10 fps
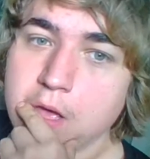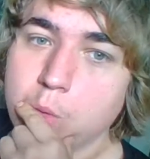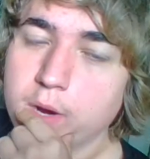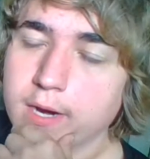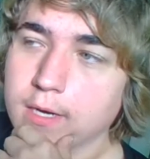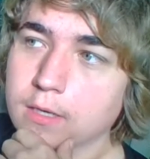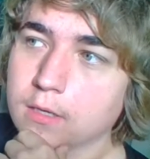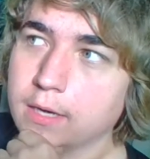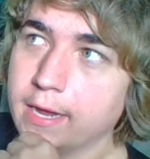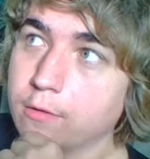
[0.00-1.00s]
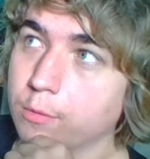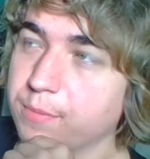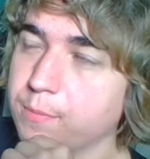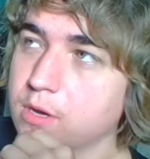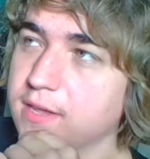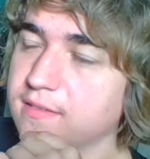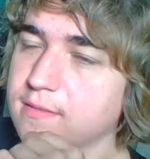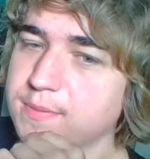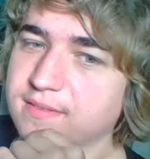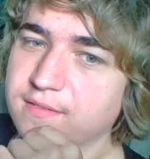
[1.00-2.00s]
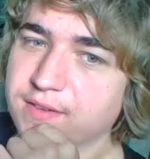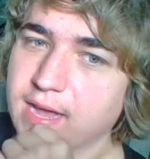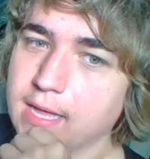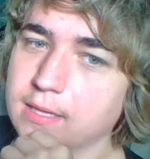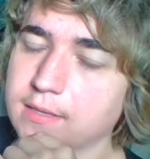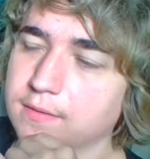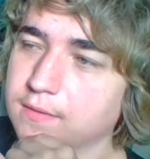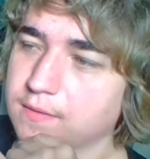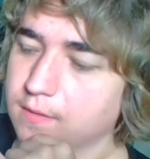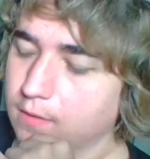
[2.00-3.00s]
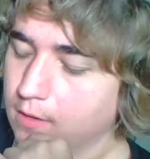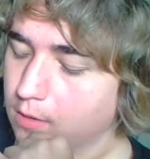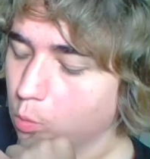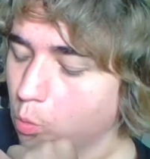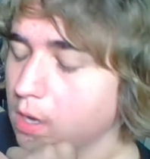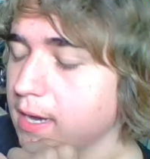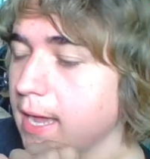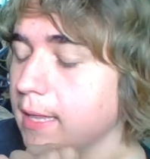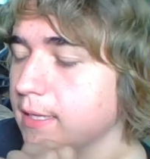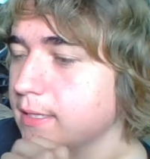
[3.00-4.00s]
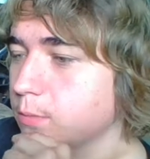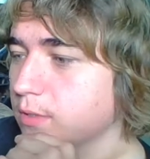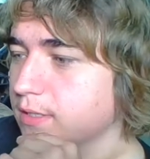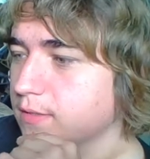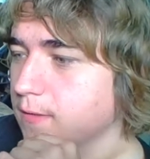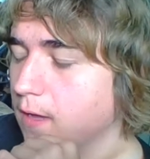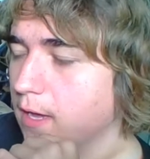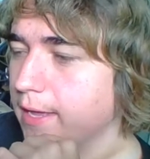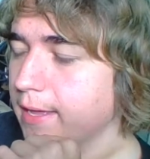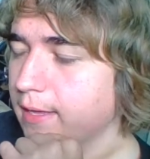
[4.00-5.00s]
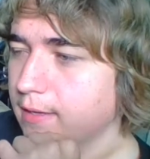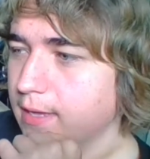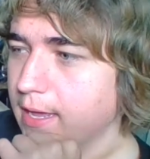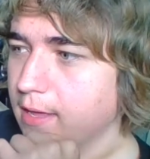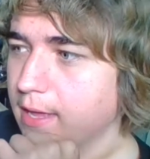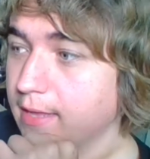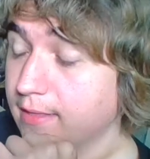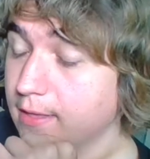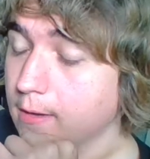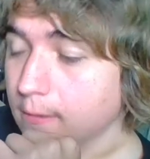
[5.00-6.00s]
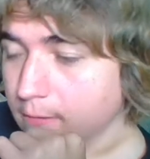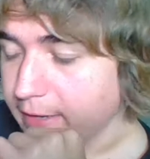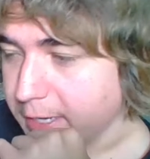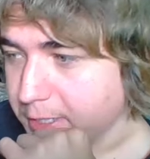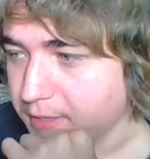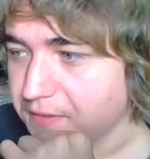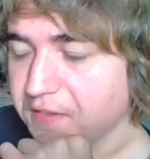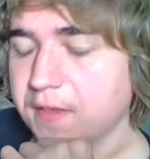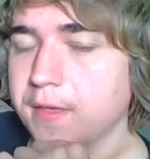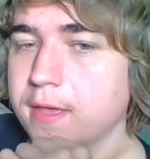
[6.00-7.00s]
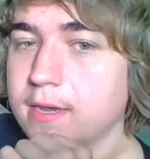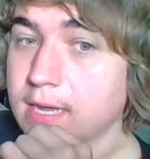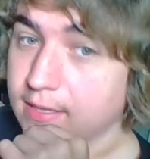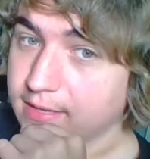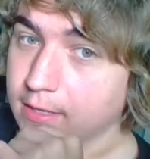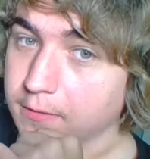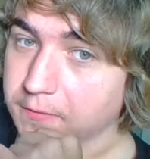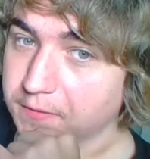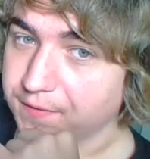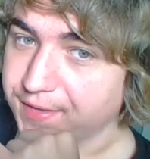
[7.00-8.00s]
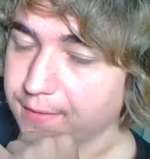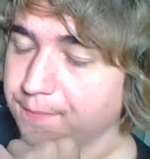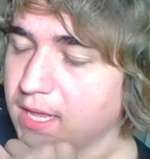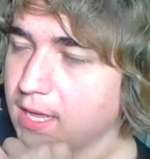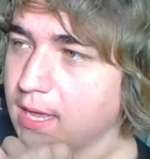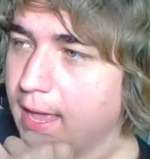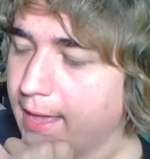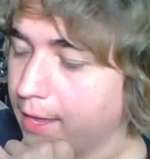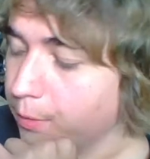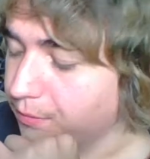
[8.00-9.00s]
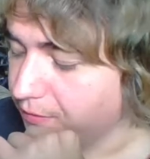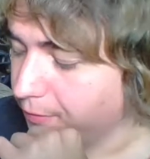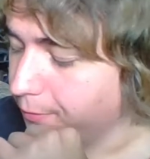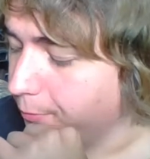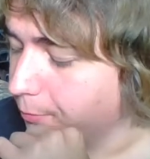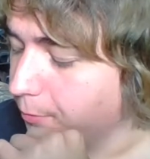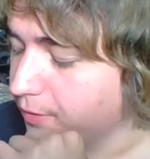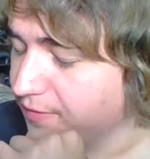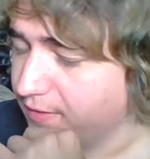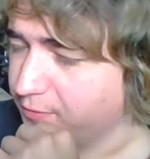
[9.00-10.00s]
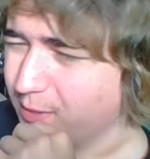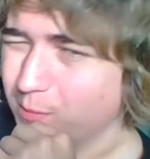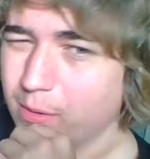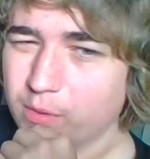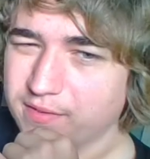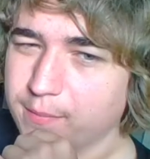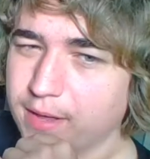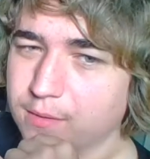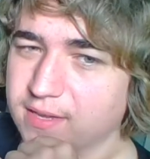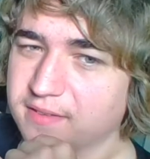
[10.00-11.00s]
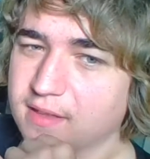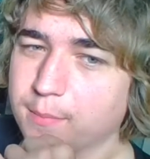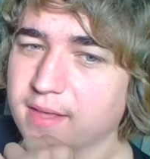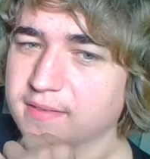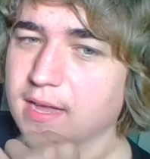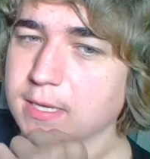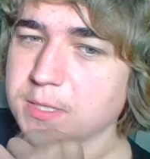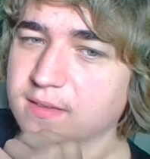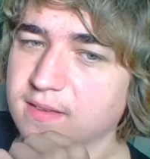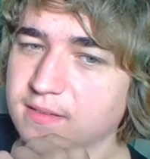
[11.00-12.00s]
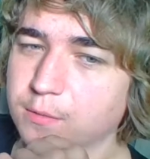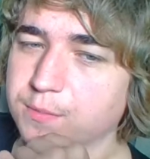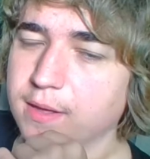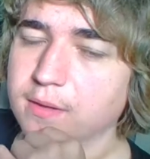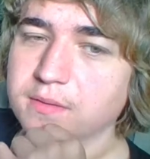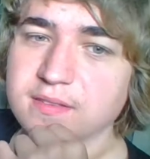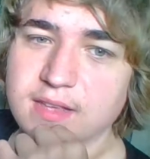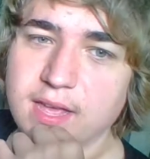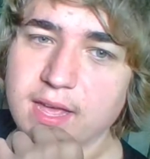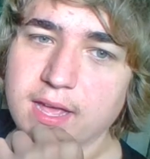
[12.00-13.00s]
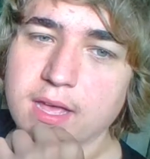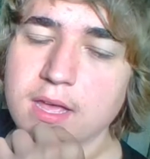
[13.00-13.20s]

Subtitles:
where a group of monkeys in the Pacific Islands on one island were taught at the younger ages, not the elders of it, how to, because the experiment wasn't about testing mass consciousness, it was about seeing